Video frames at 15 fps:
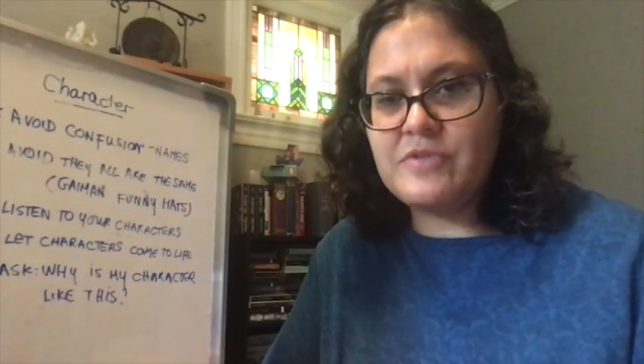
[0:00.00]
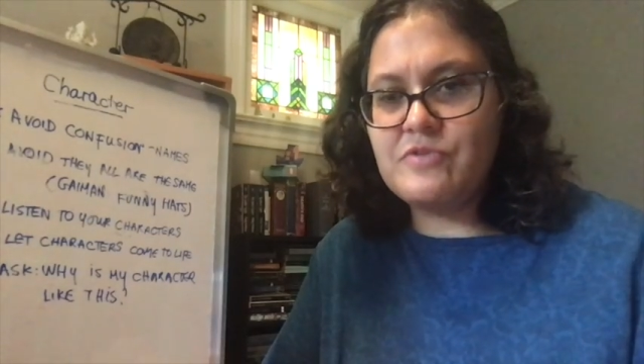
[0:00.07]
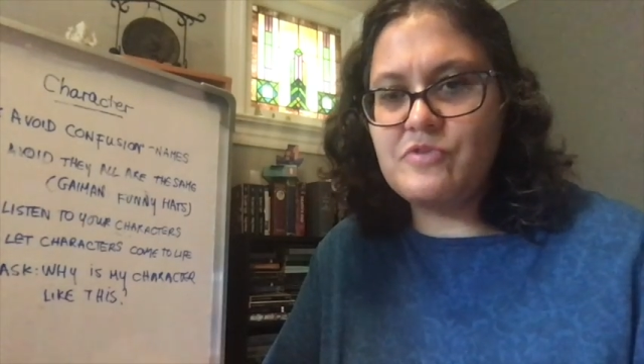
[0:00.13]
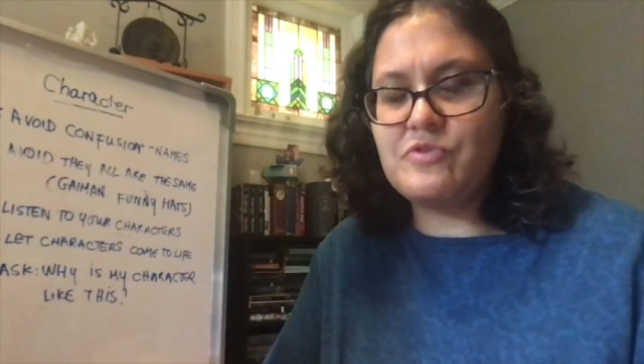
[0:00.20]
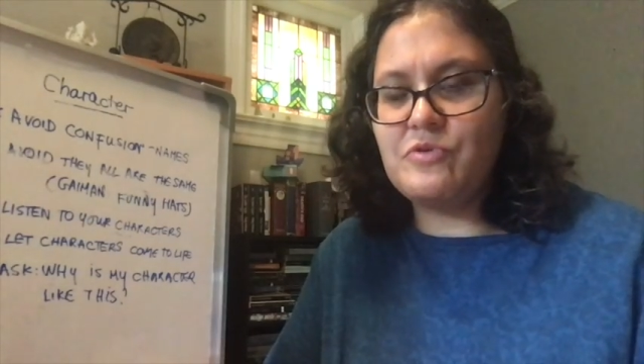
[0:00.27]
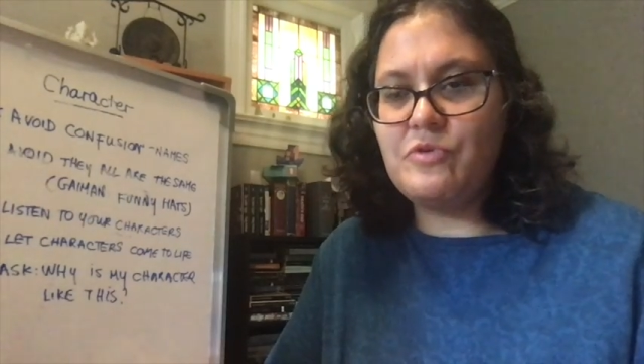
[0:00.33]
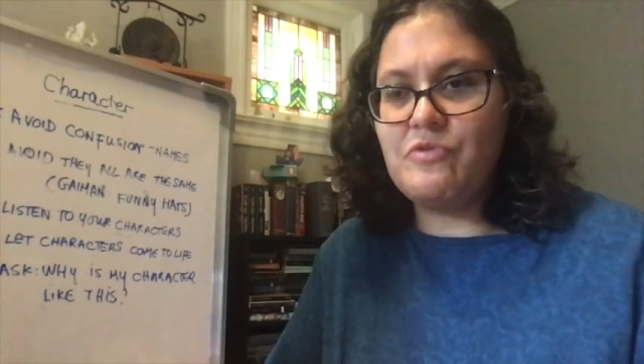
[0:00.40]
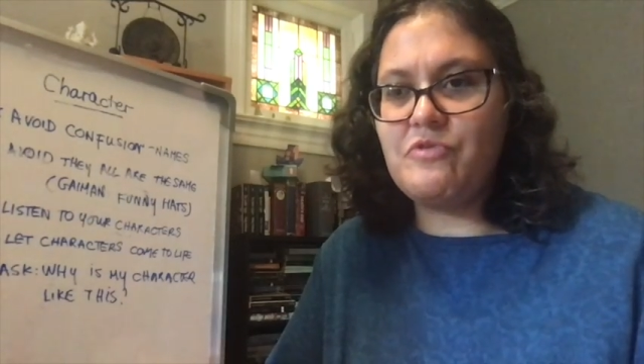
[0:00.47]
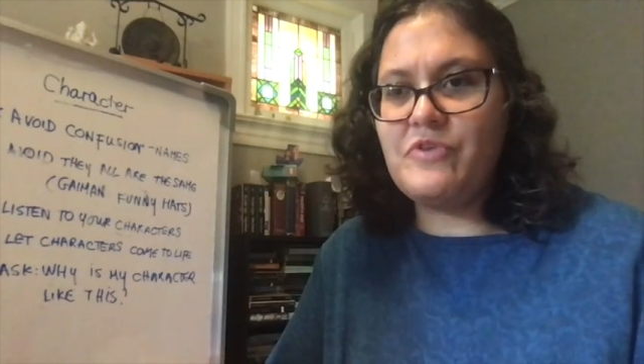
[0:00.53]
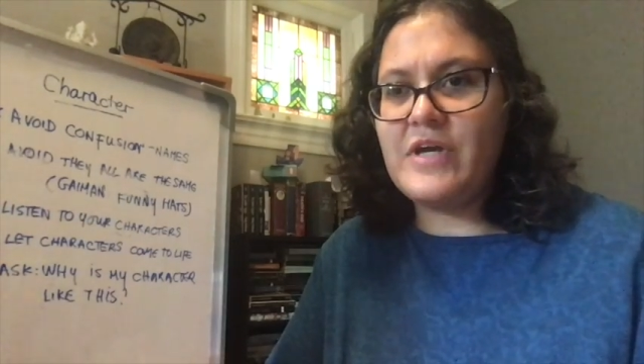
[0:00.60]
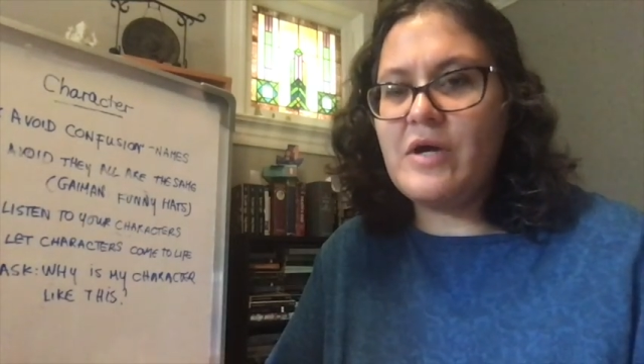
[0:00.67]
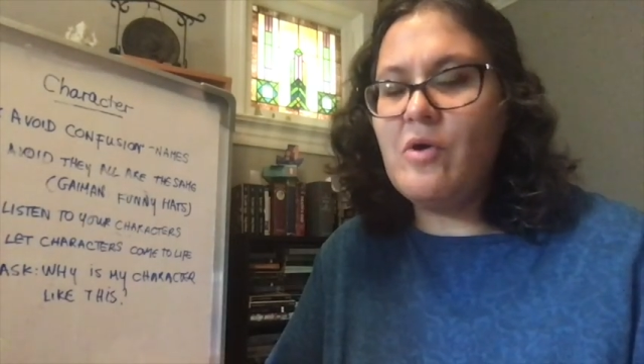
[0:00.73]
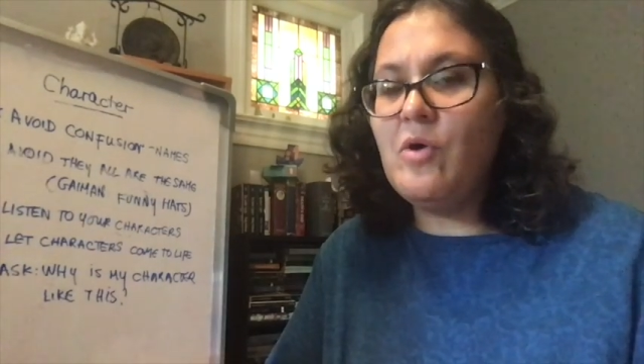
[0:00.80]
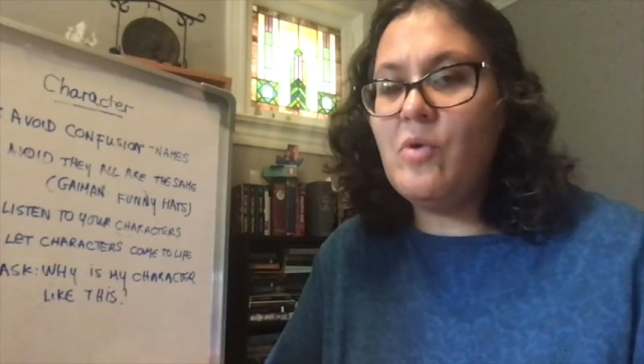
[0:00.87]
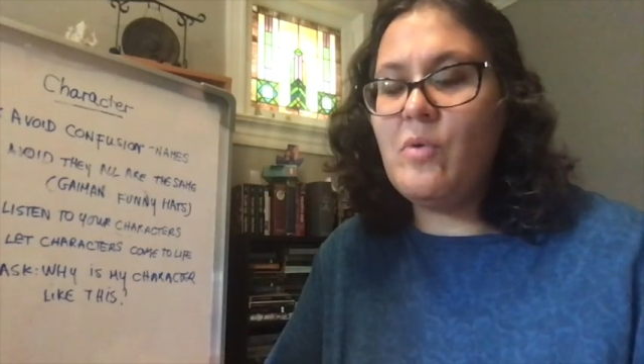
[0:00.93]
to sort of say,
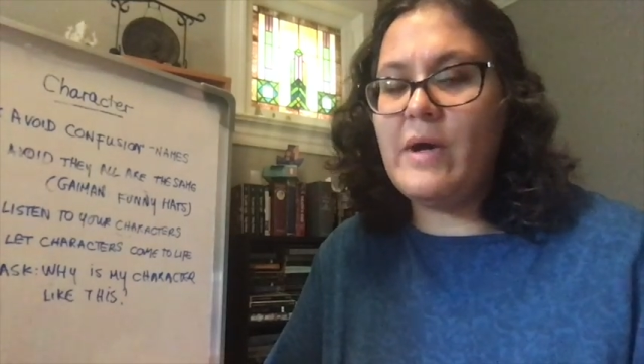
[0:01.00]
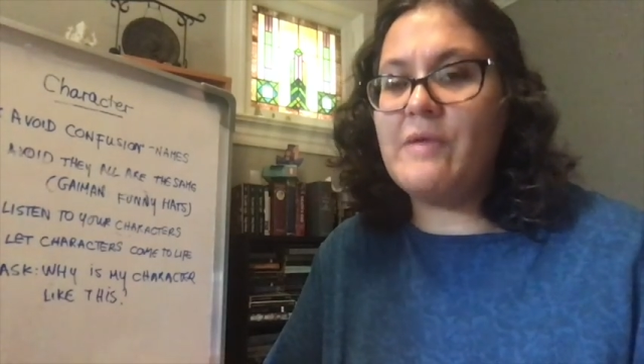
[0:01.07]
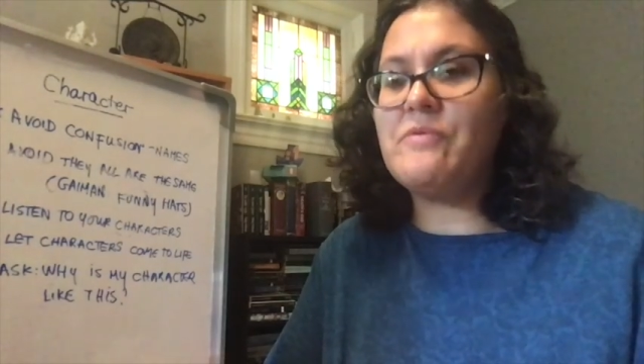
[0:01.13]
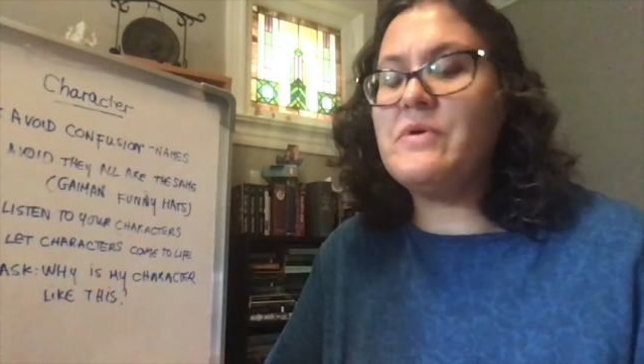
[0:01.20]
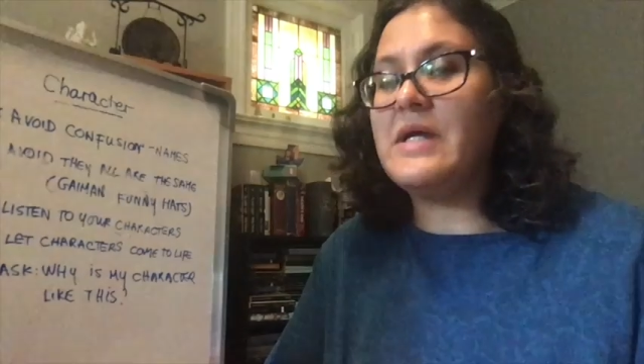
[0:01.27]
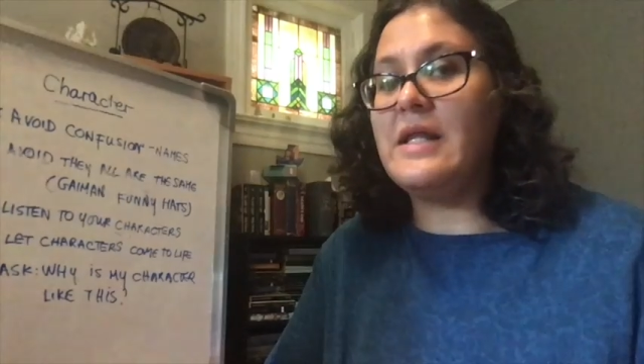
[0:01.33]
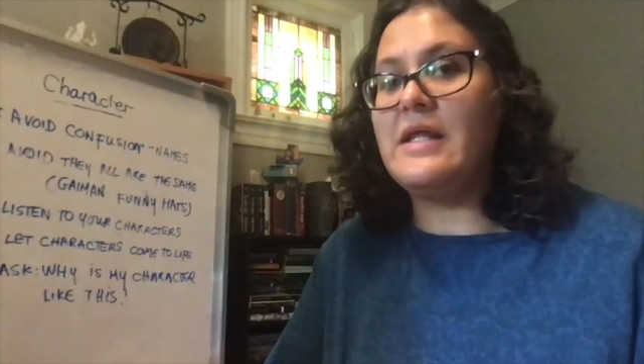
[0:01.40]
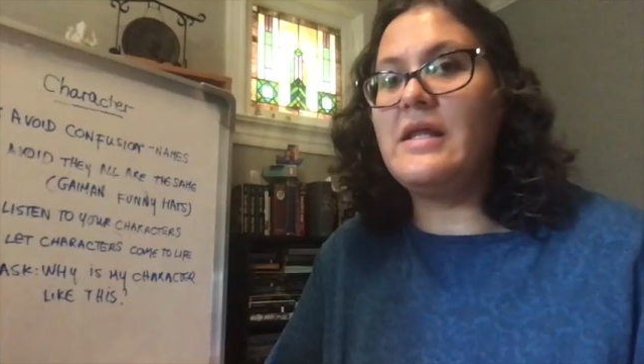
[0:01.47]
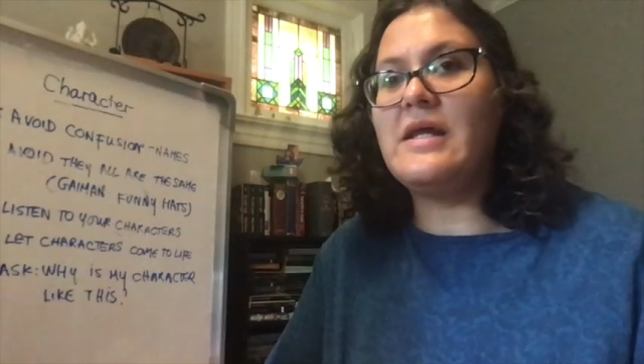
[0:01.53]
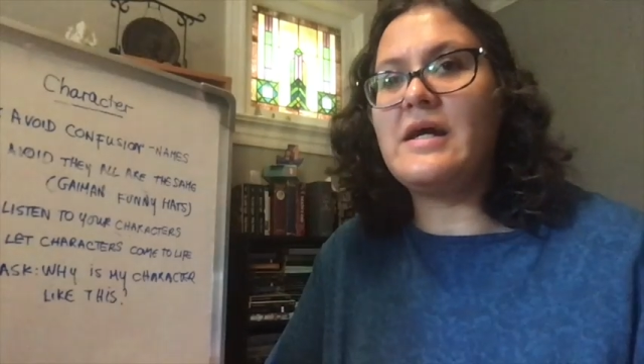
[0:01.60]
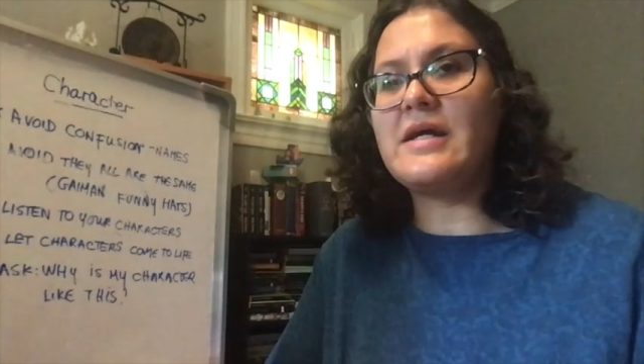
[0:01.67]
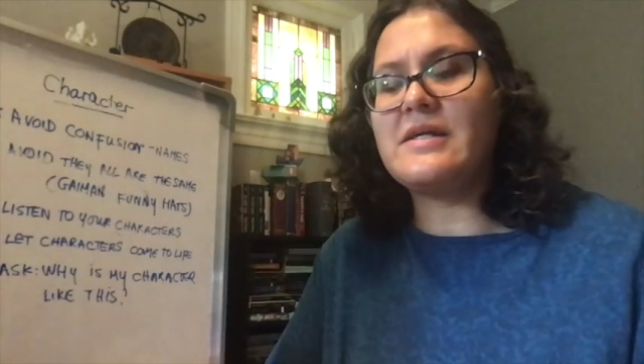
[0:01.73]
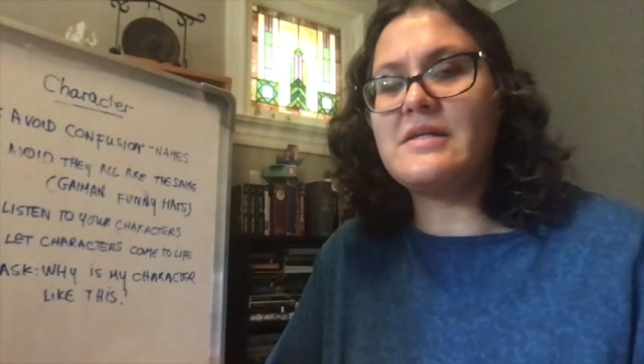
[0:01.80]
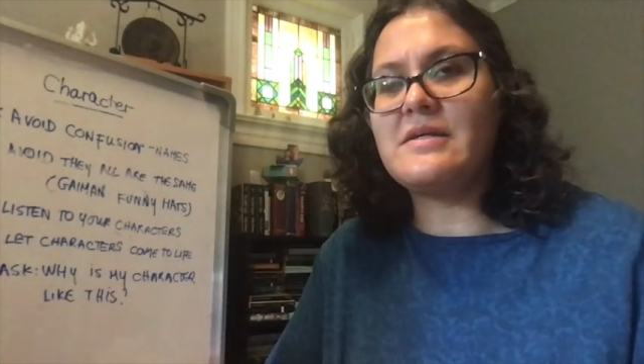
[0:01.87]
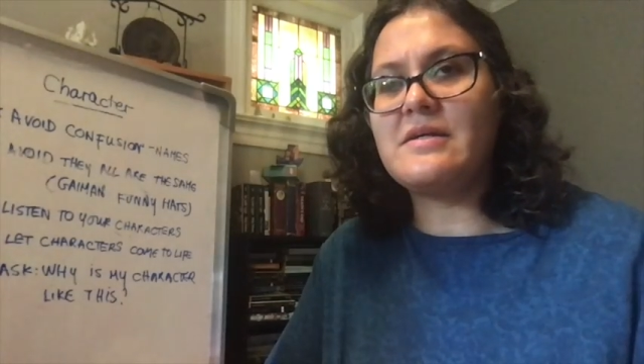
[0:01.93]
oh, I really like